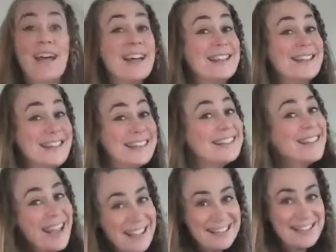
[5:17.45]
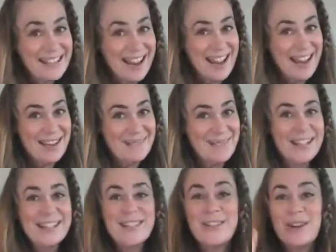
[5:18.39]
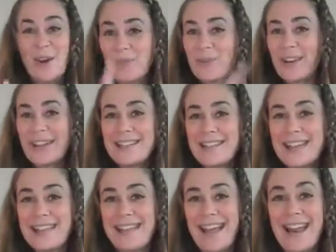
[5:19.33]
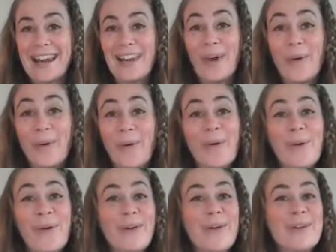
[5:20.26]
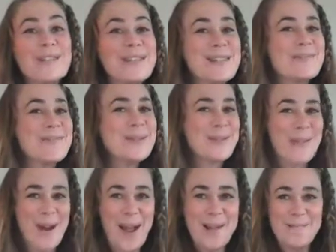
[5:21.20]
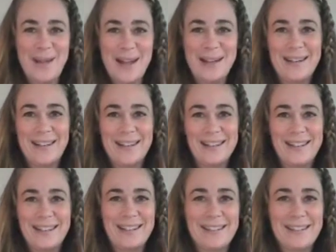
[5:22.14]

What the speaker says: Until next time, don't forget to hit that old subscribe button.